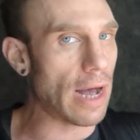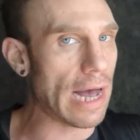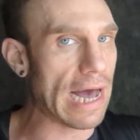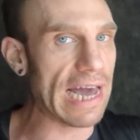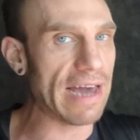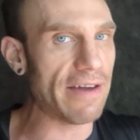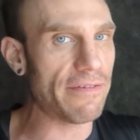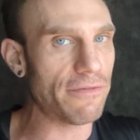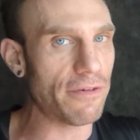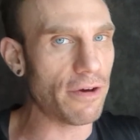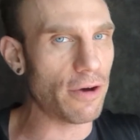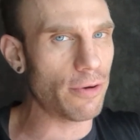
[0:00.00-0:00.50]

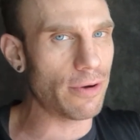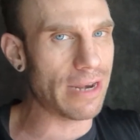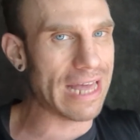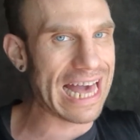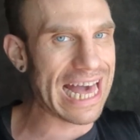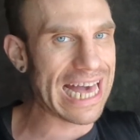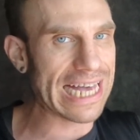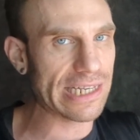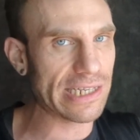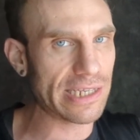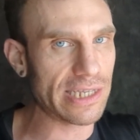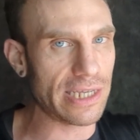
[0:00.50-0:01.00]

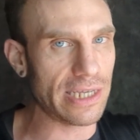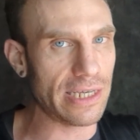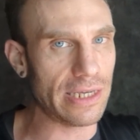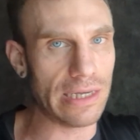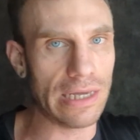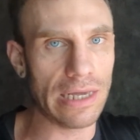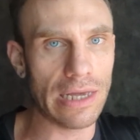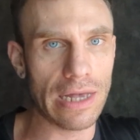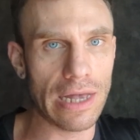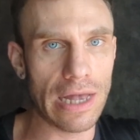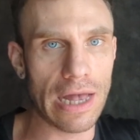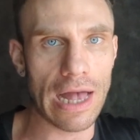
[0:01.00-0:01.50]
iPhone
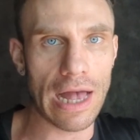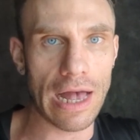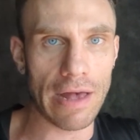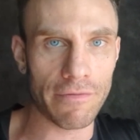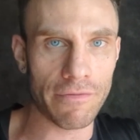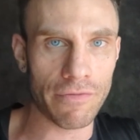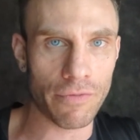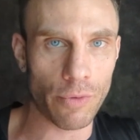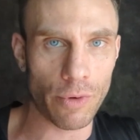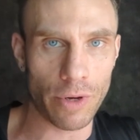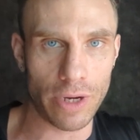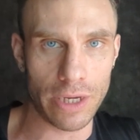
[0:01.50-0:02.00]
SE
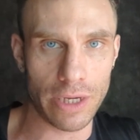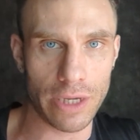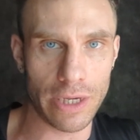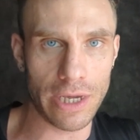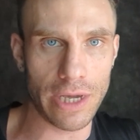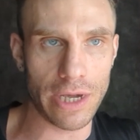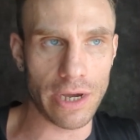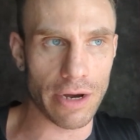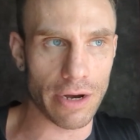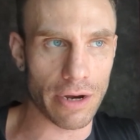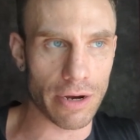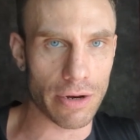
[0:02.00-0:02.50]
every
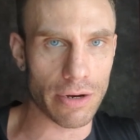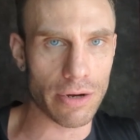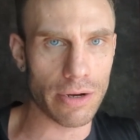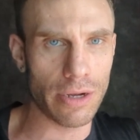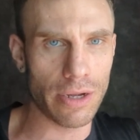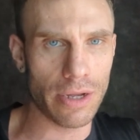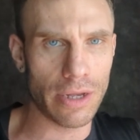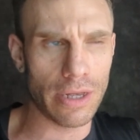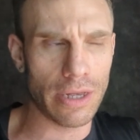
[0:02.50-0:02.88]
year,